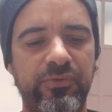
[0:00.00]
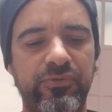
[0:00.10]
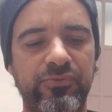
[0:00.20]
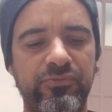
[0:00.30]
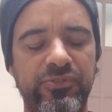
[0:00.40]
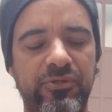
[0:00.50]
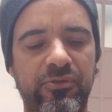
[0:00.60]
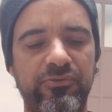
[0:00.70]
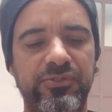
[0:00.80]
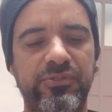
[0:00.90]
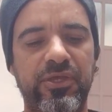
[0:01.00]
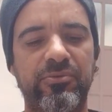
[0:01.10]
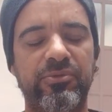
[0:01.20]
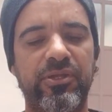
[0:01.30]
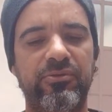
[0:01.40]
because it was the closest
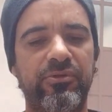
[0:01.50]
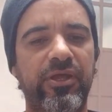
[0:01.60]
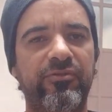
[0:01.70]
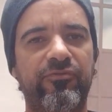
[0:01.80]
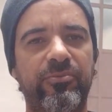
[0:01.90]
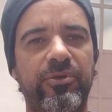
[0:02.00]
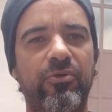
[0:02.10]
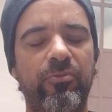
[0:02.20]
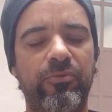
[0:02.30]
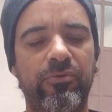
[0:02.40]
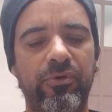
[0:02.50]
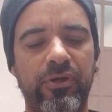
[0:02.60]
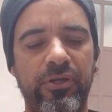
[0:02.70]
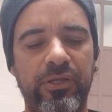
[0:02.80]
camera I could get from a GoPro.